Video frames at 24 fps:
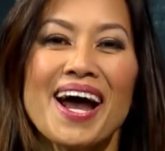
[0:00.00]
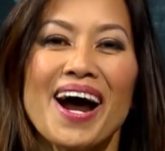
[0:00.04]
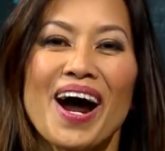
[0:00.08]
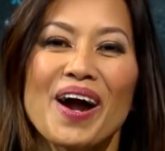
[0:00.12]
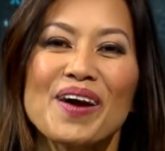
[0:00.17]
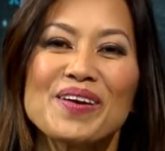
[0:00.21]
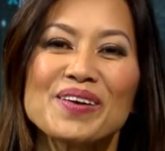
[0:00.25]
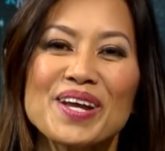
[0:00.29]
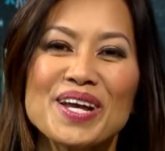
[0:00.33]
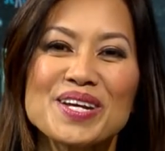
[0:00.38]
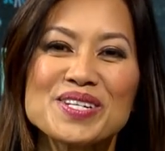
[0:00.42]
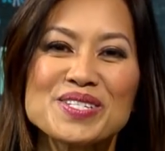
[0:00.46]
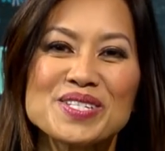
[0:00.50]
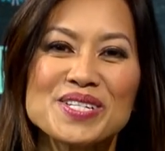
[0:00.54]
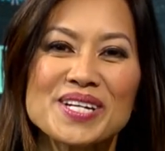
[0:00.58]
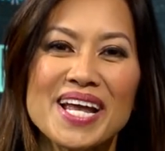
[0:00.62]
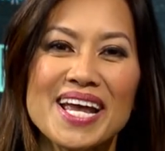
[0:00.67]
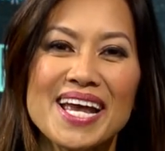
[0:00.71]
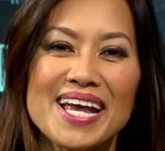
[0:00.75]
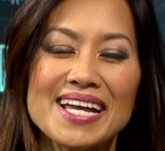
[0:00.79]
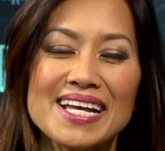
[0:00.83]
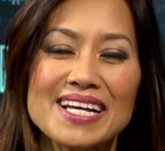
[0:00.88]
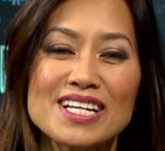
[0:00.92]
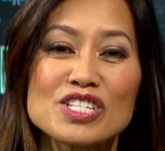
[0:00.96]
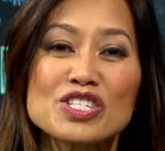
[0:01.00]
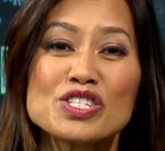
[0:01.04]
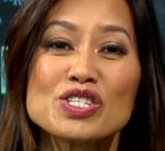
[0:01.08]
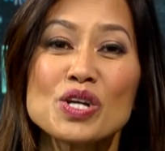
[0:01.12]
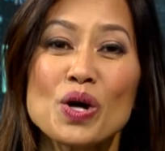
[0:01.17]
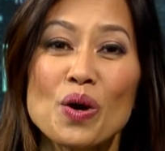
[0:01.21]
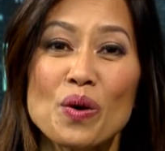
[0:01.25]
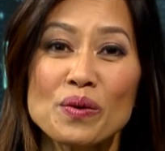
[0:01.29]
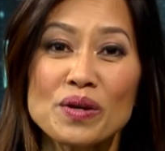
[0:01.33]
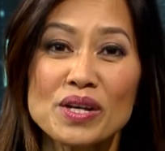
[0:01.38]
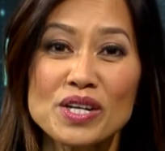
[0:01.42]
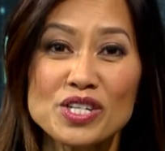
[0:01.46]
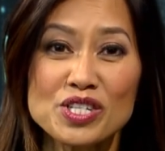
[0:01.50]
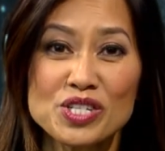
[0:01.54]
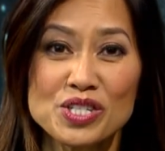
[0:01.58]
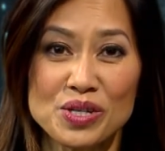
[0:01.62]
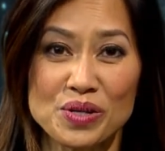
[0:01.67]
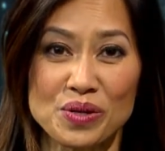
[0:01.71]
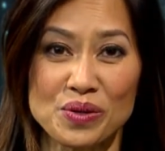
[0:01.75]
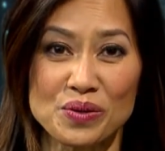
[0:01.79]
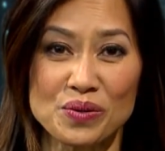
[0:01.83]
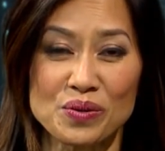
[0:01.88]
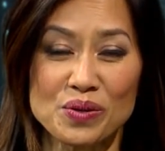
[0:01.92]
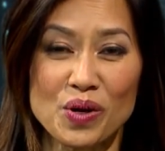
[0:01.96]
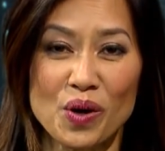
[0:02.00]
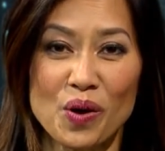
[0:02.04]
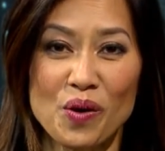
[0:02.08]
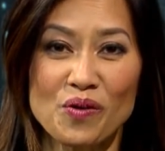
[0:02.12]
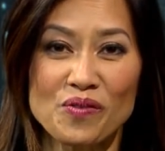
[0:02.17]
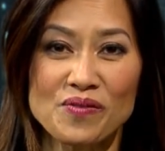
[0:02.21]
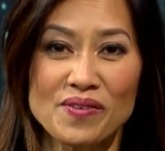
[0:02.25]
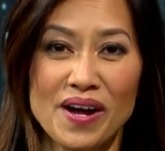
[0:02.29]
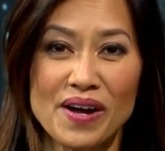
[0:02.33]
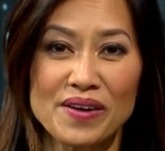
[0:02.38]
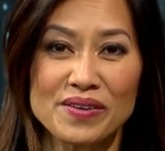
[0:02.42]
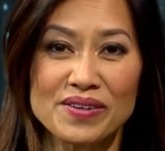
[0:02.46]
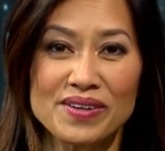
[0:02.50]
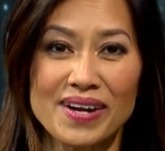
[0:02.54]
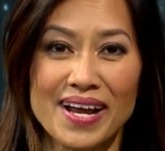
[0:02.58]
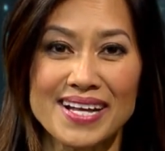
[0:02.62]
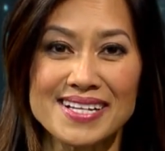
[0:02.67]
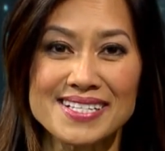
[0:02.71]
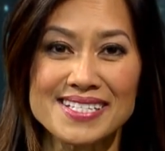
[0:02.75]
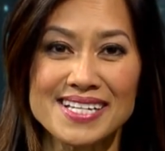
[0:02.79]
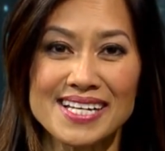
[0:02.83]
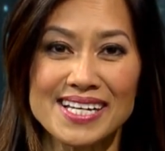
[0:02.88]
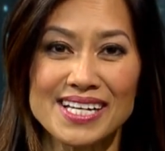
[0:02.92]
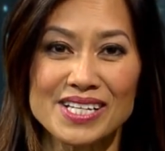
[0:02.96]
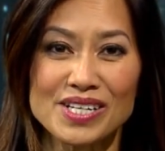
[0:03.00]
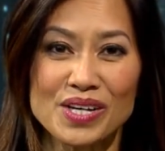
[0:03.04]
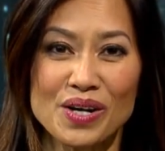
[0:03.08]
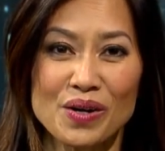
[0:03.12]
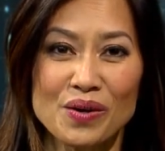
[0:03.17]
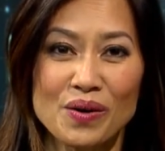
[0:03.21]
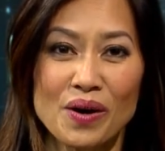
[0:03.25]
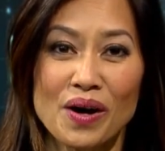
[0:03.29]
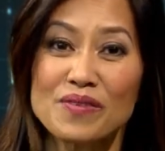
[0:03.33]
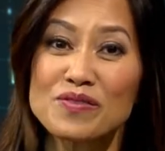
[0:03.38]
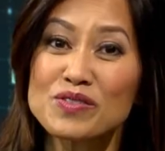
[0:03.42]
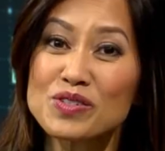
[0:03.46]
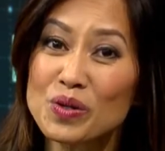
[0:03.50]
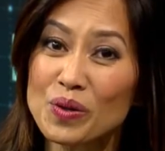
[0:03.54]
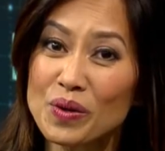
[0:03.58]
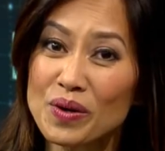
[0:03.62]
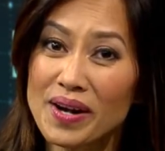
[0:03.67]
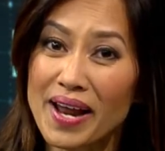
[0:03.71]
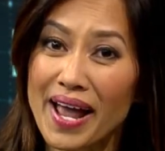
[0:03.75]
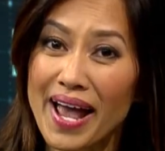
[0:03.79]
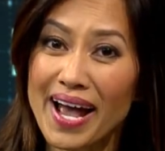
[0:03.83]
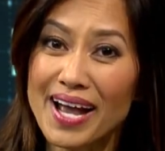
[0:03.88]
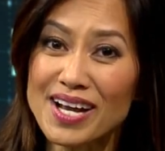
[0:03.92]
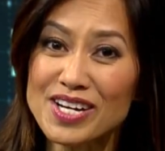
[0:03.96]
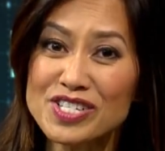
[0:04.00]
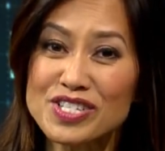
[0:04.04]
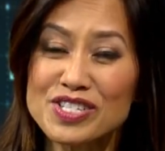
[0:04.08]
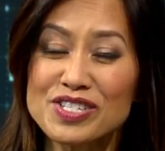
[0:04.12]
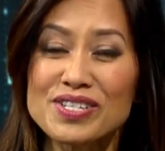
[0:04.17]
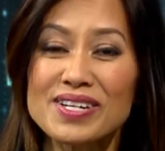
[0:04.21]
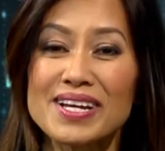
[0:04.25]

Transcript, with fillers: Our guest today is Tony Xu, co founder and CEO of DoorDash.